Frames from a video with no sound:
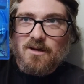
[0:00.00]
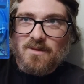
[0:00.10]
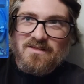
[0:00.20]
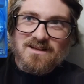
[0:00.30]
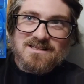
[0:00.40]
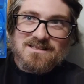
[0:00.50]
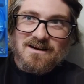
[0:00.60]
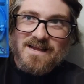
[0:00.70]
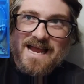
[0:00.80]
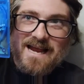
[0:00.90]
But I thought, since I
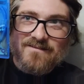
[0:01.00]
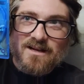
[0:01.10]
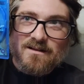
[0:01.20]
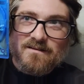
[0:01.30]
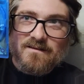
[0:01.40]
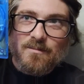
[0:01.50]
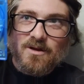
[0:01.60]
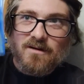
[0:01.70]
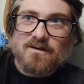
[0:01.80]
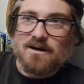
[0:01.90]
already had that on the
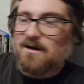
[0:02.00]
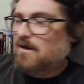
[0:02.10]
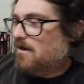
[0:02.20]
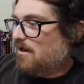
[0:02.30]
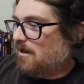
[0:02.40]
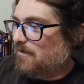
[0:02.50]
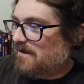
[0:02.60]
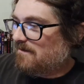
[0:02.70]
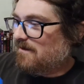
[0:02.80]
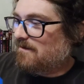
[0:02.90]
slipcover,
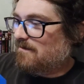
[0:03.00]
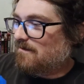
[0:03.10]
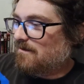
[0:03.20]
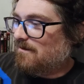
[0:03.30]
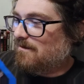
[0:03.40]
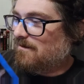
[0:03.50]
and since